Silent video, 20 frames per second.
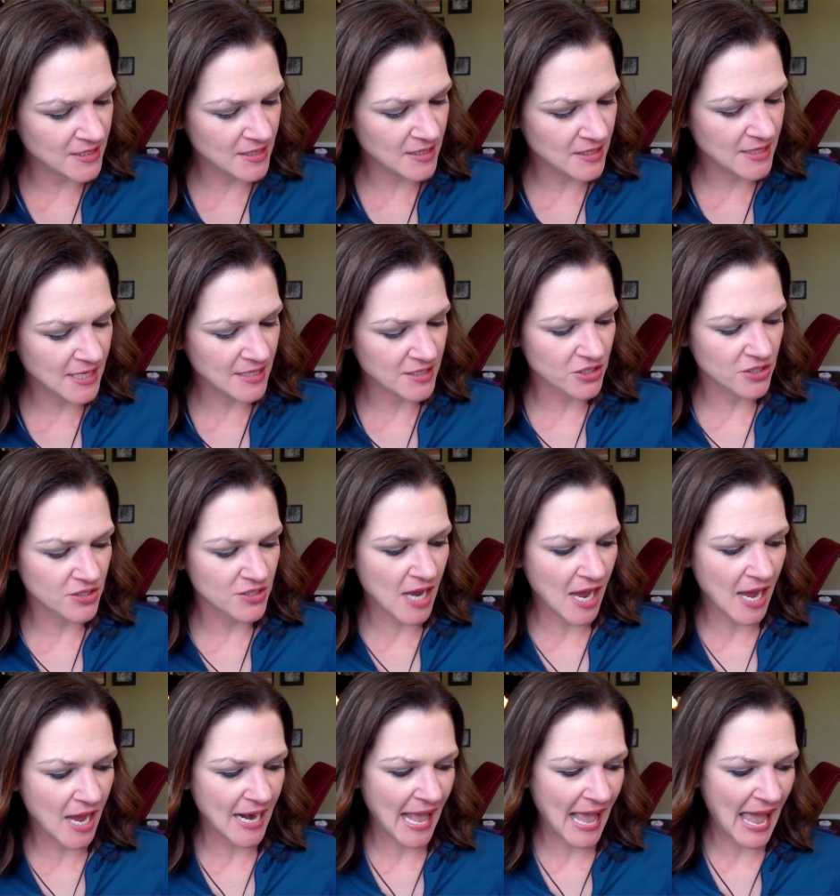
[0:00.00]
then to
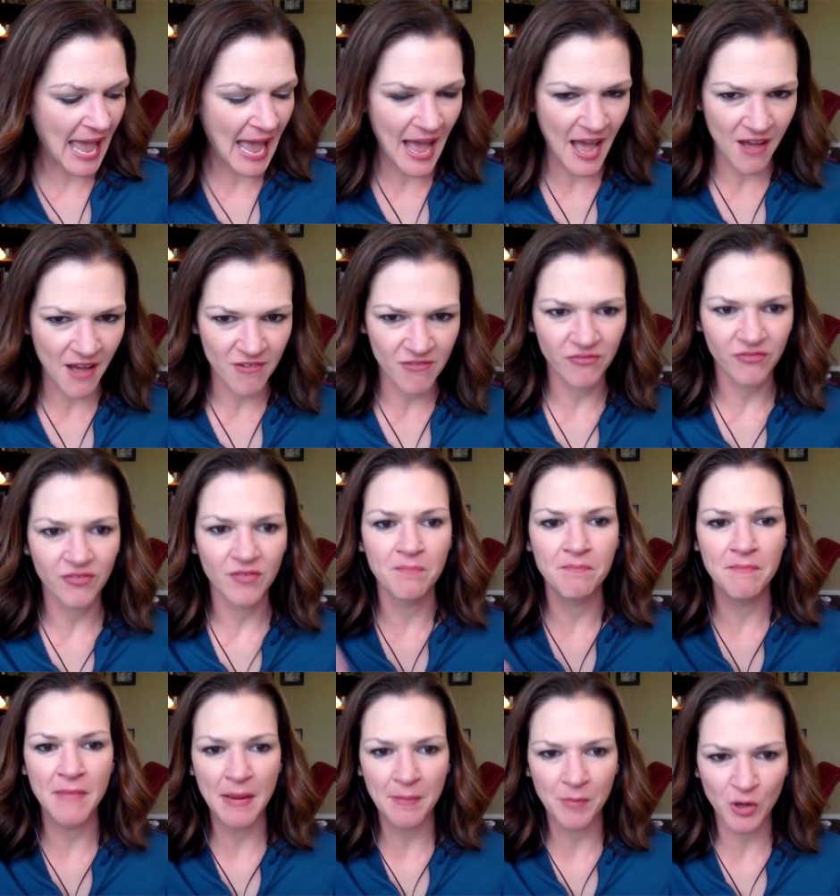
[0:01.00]
not have
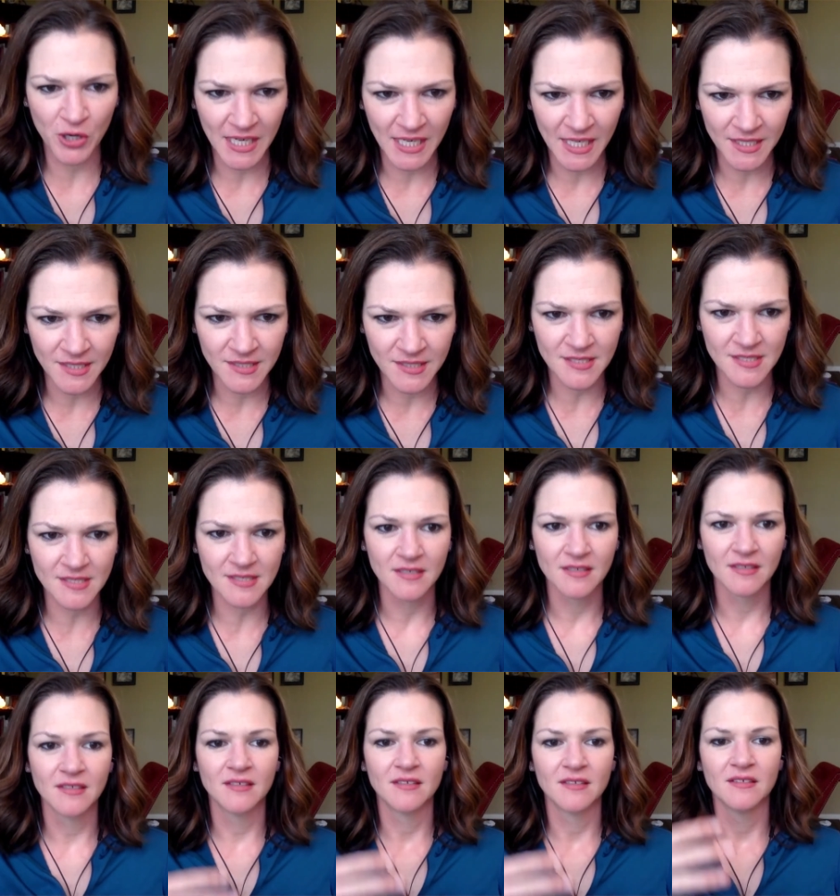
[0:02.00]
memories,
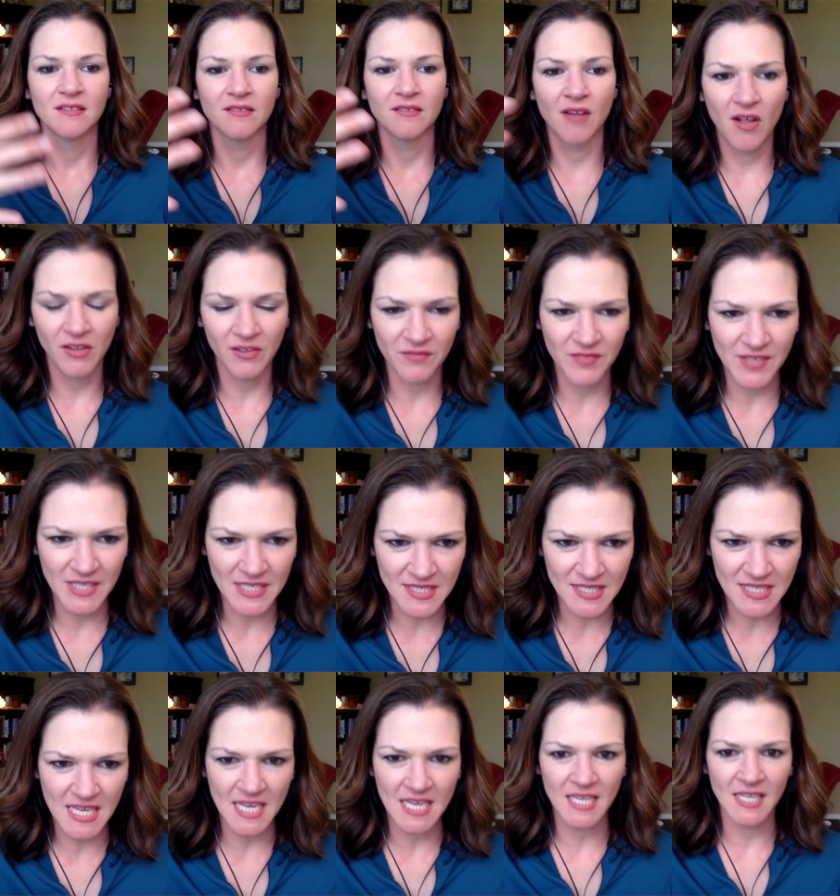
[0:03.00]
all of these
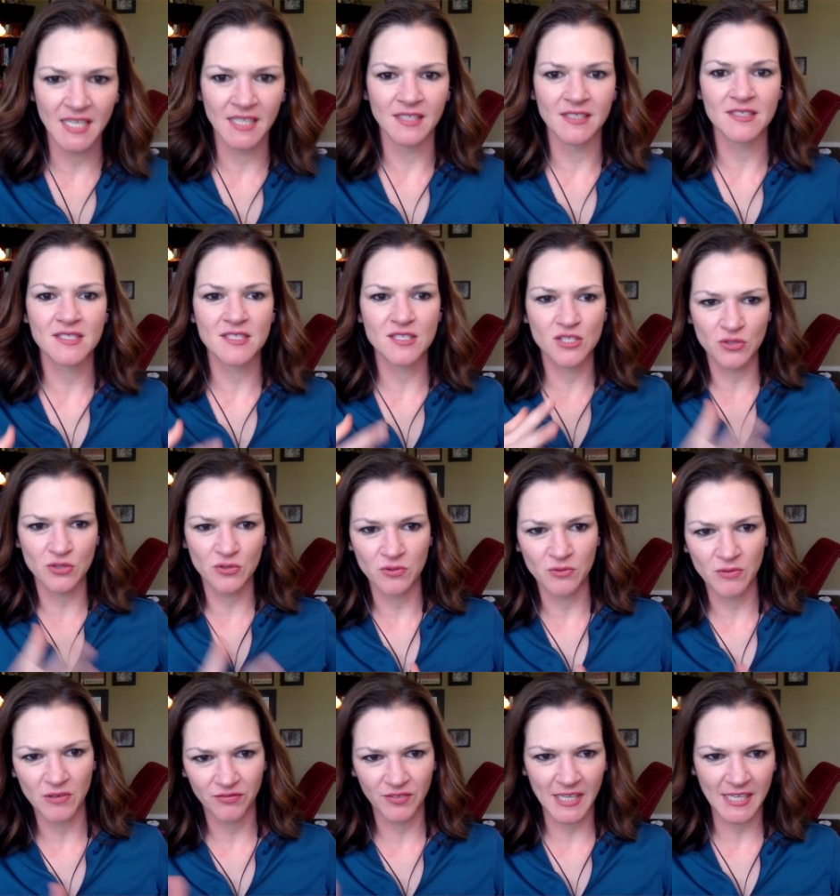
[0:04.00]
things to
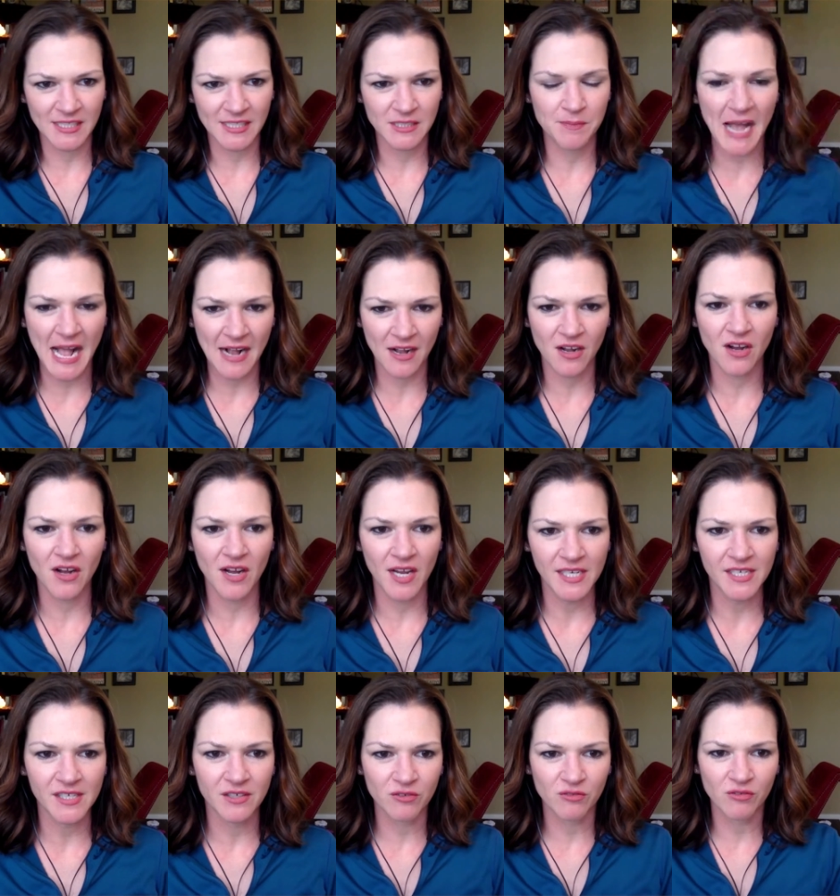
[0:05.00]
reflect back
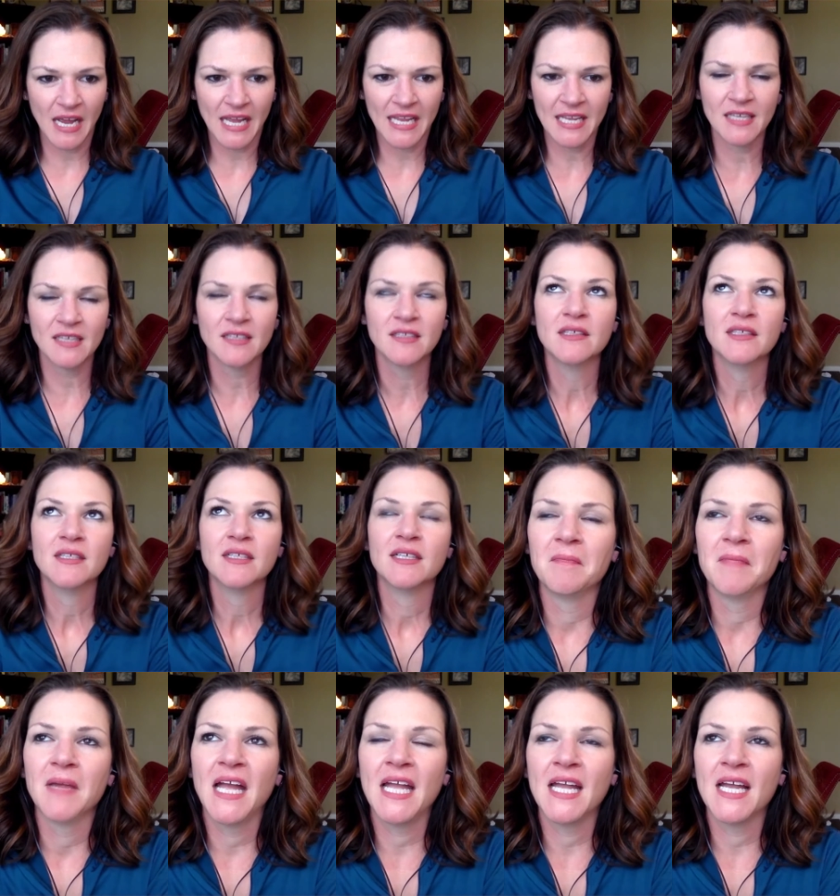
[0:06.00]
on, right?
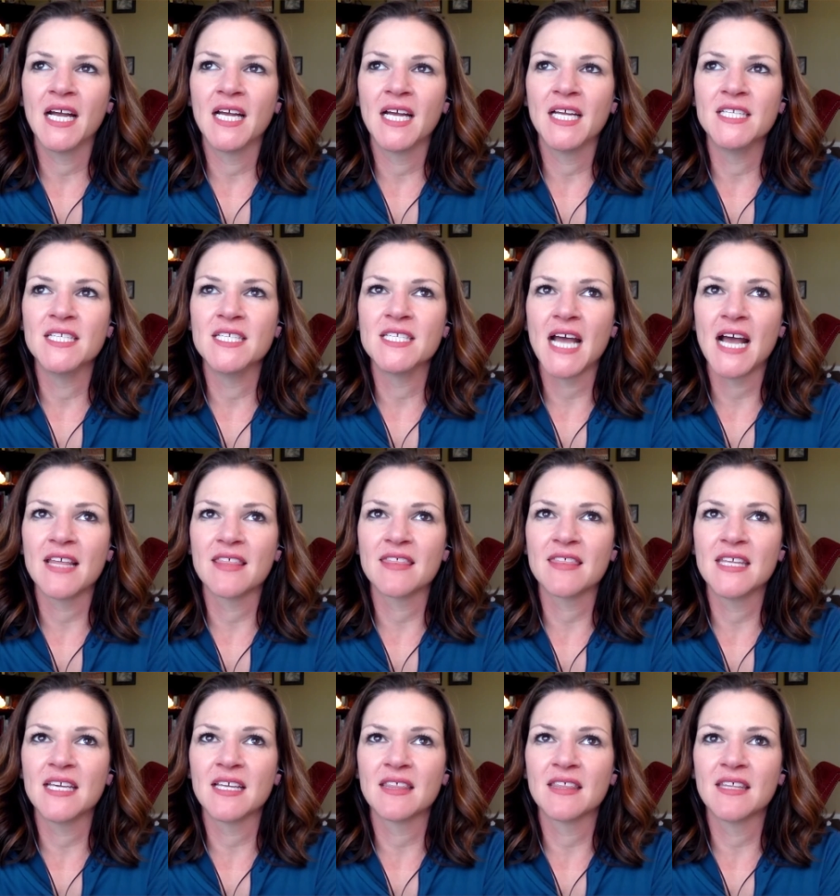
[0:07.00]
And I
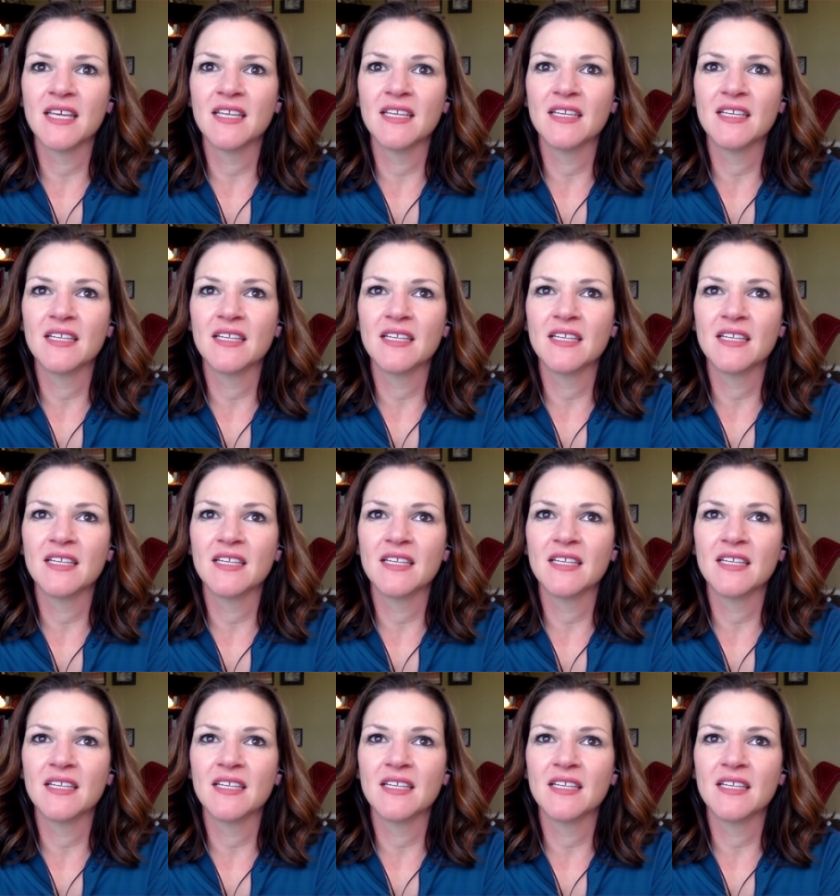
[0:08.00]
think that